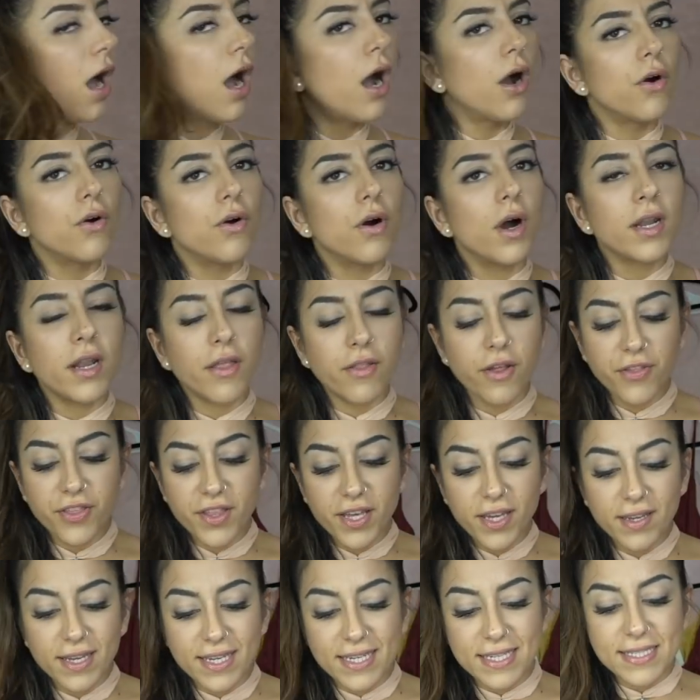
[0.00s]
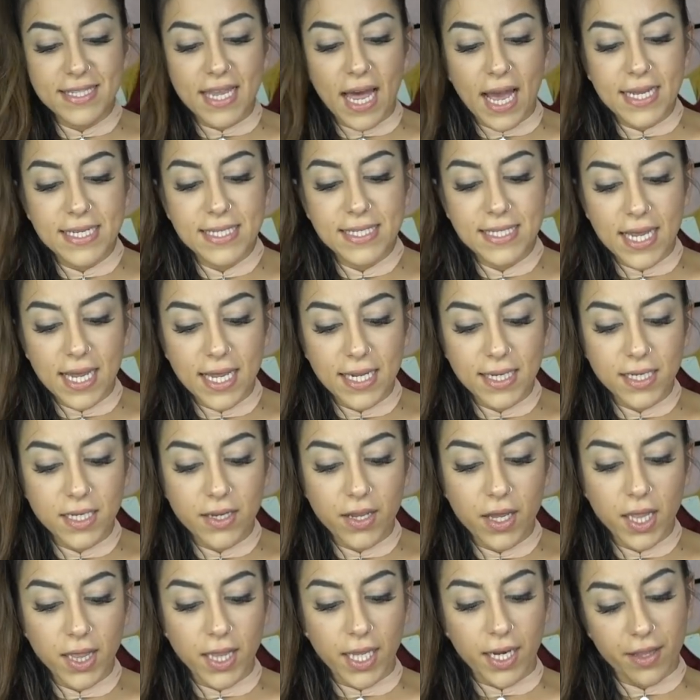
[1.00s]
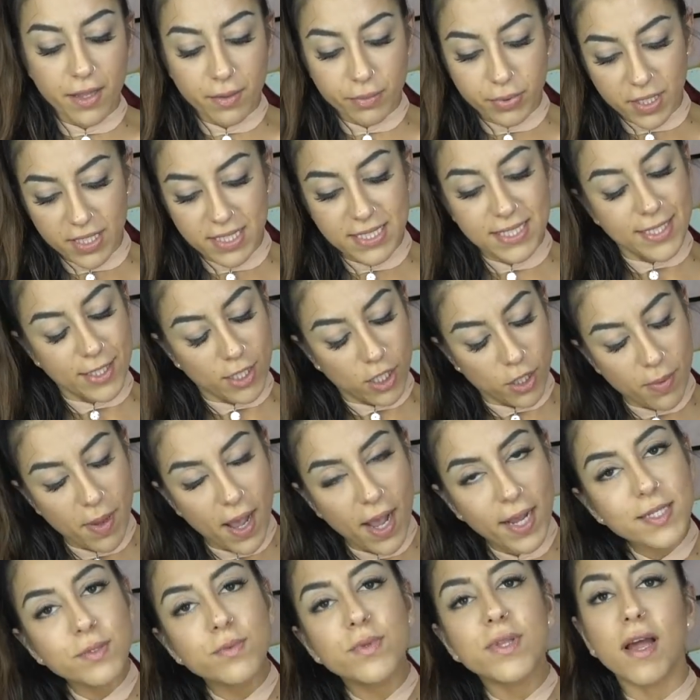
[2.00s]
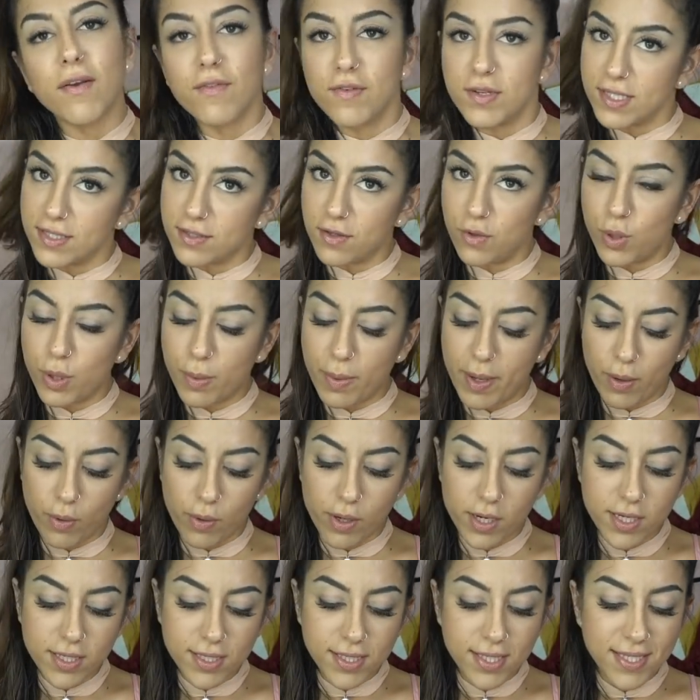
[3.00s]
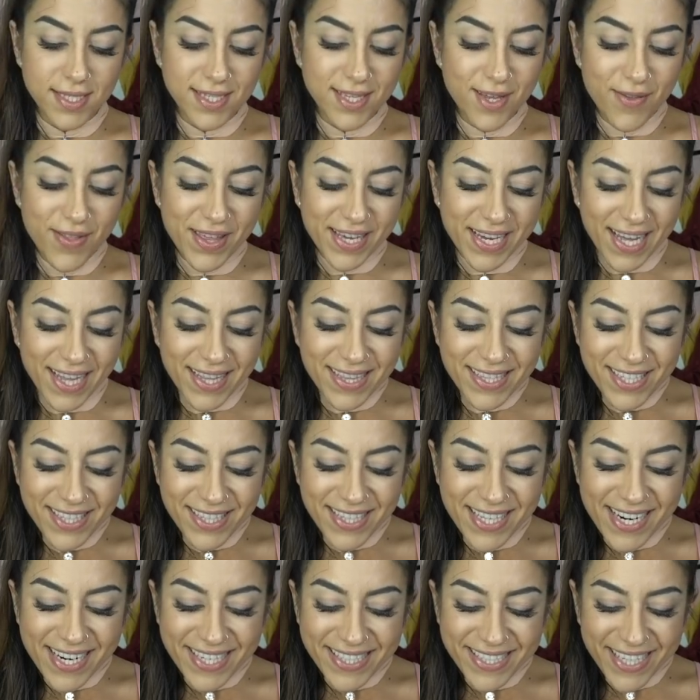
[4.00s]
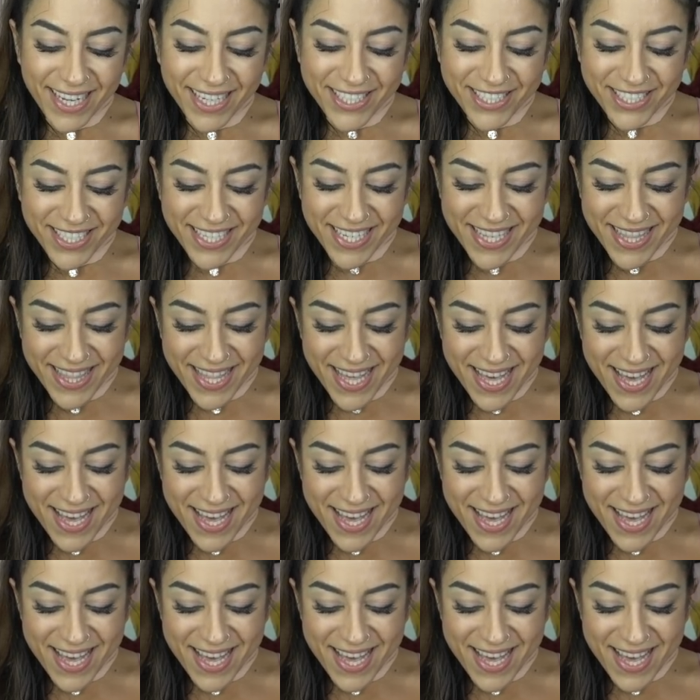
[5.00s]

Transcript: Oh, another thing is I send Love the Plug sticker packs with every single one of my orders, so they got a little Love and Touch in